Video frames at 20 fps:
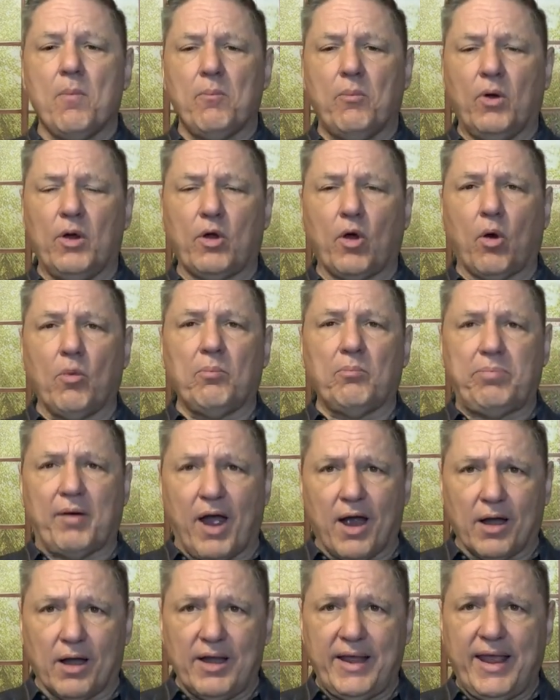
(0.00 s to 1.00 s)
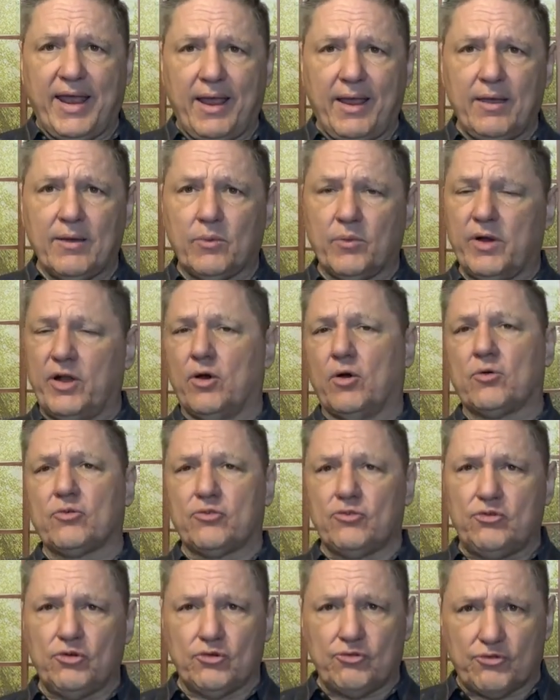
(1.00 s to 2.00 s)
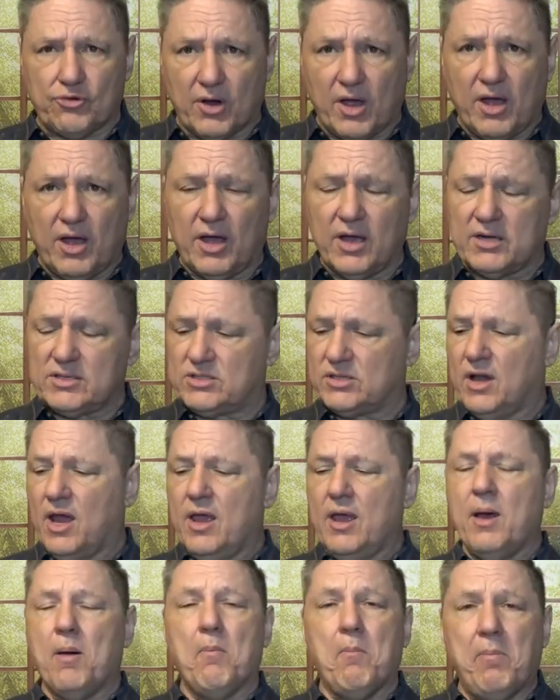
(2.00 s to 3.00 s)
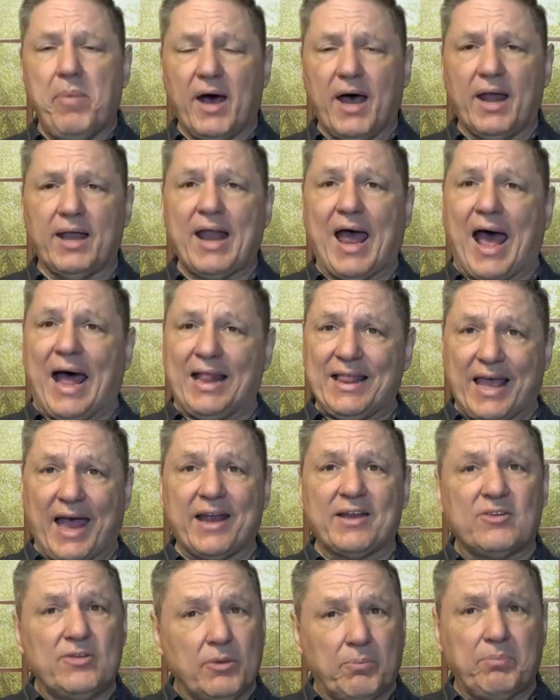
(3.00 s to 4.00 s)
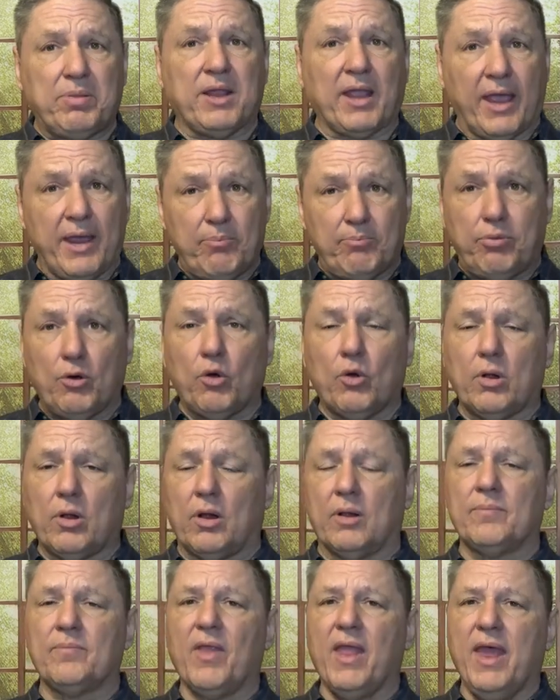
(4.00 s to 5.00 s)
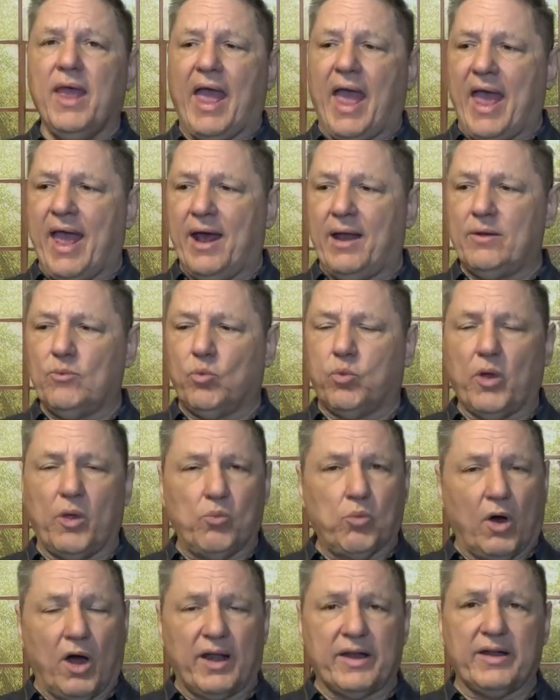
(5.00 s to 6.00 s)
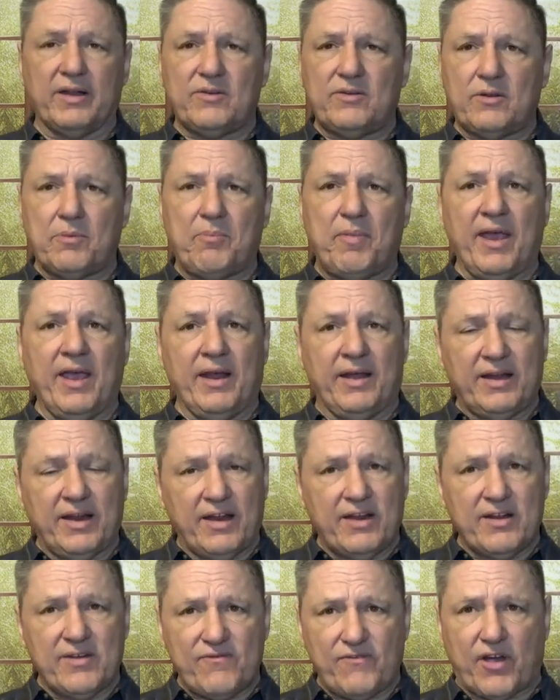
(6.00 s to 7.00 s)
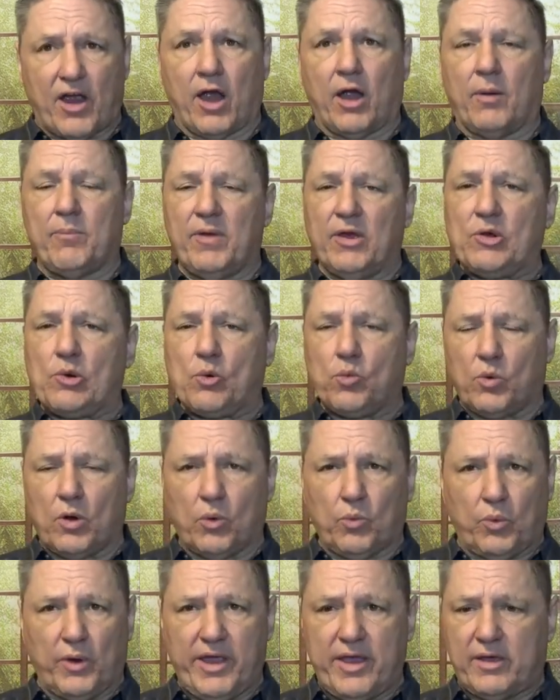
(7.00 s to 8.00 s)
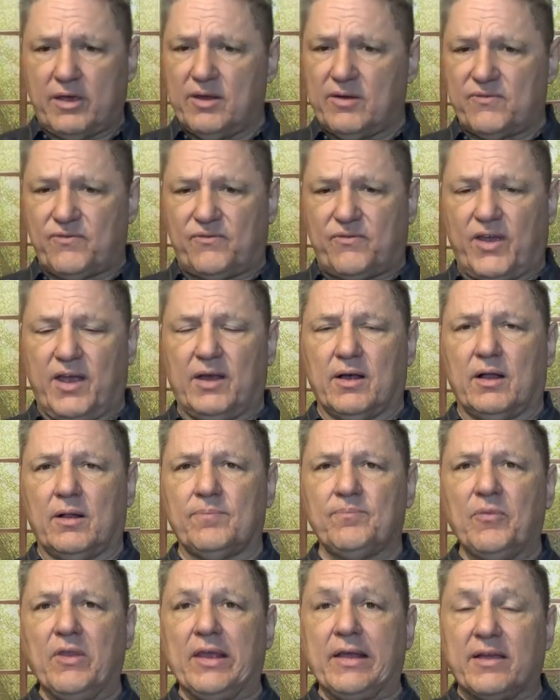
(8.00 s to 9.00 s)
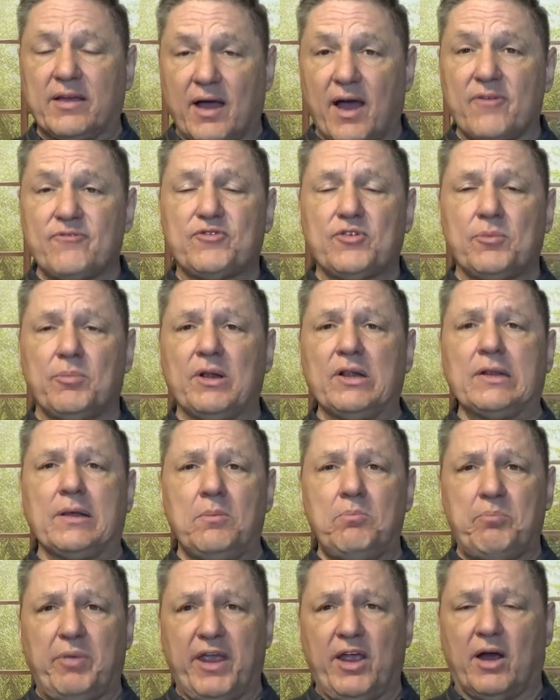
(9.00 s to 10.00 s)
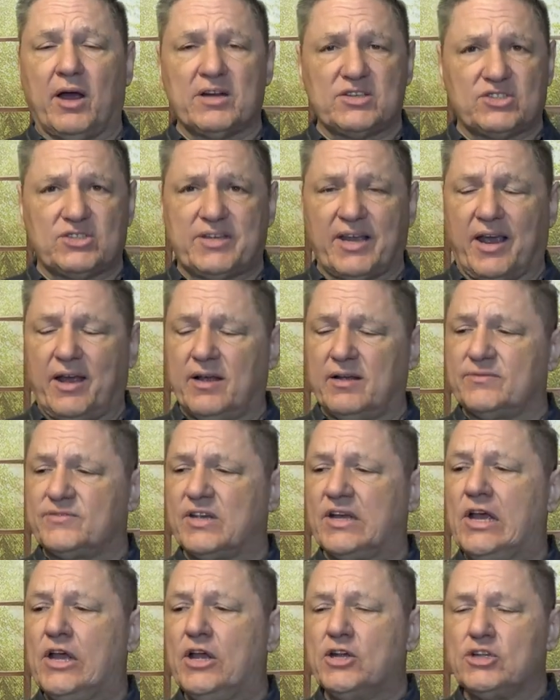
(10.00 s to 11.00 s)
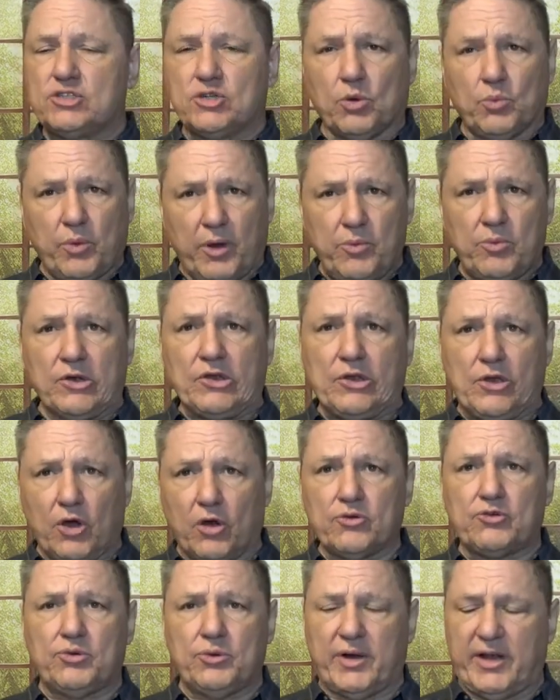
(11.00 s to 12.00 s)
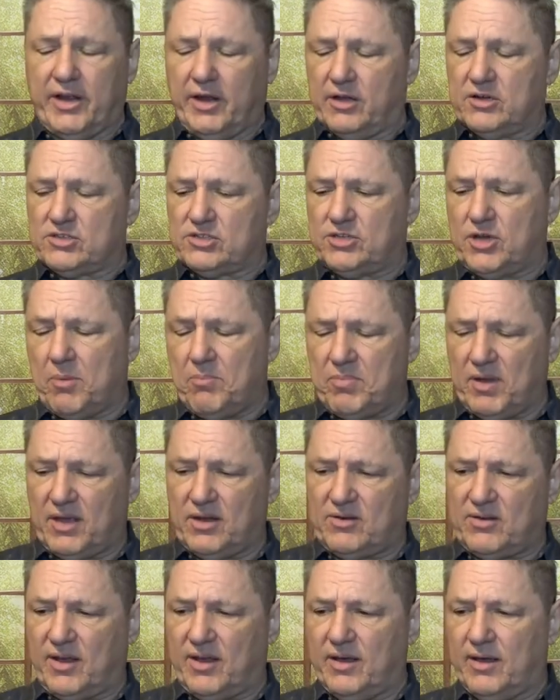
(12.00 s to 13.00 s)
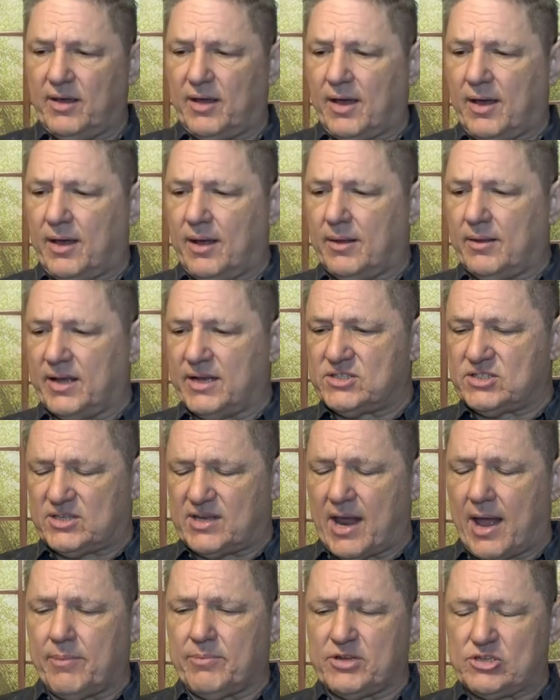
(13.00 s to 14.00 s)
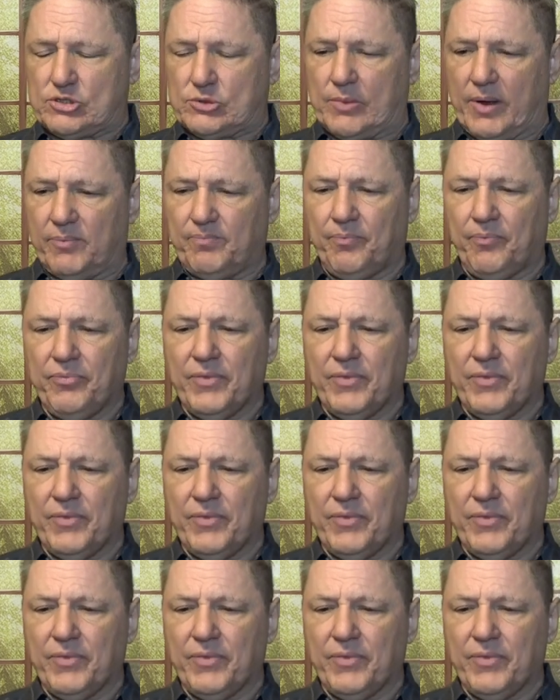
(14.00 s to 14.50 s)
we don't party, we don't do drugs, but I like to play pool. And we wanted to be in an environment where we could feel comfortable and be ourselves, so we would go to an L G B T uh, establishment.